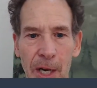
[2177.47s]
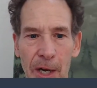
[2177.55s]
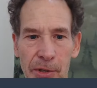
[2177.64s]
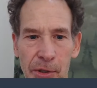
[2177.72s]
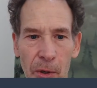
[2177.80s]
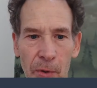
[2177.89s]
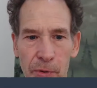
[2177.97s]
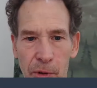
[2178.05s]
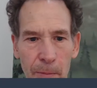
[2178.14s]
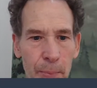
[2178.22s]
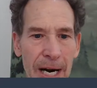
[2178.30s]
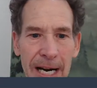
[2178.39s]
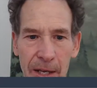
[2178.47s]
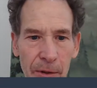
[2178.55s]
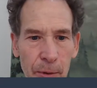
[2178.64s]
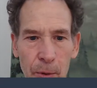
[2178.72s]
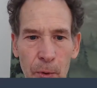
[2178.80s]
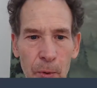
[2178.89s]
So to break
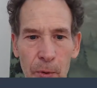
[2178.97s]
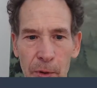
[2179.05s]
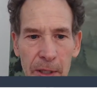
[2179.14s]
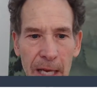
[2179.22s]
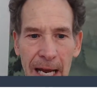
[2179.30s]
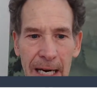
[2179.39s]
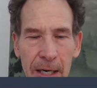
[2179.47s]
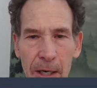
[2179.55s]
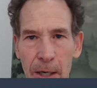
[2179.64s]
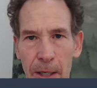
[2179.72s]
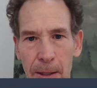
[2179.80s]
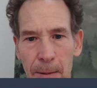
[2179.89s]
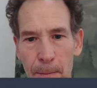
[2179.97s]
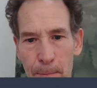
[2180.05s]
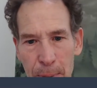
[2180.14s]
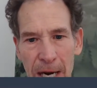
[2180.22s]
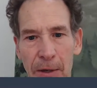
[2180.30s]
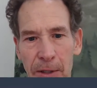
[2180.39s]
through that
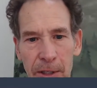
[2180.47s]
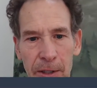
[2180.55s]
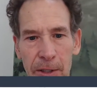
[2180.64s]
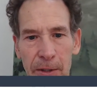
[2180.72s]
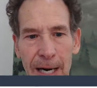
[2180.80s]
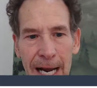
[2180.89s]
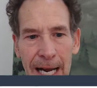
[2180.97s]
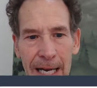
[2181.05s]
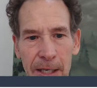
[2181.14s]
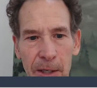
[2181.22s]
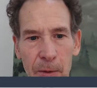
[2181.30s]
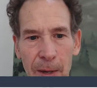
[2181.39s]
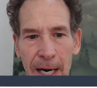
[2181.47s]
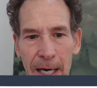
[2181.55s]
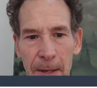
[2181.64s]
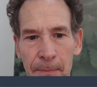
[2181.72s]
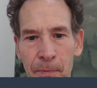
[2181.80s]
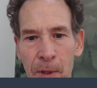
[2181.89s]
barrier you're at, Greg,